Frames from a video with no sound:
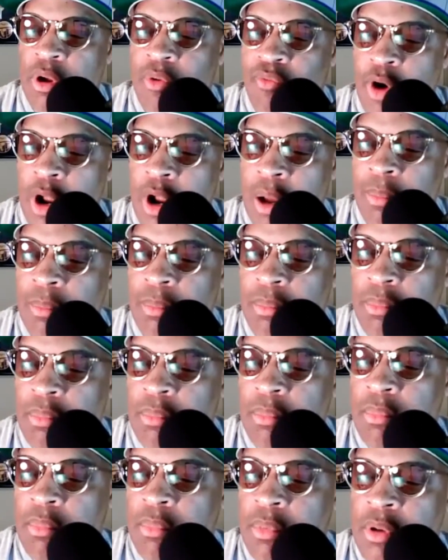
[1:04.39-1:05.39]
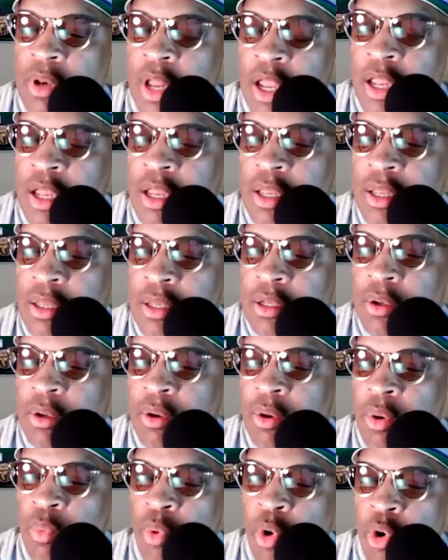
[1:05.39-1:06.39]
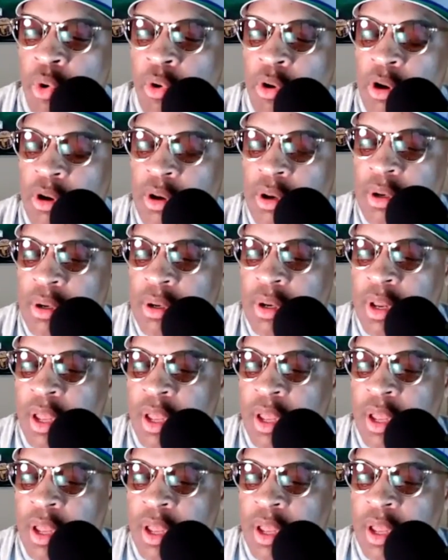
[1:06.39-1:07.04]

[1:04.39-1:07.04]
corrupt Nate Warren,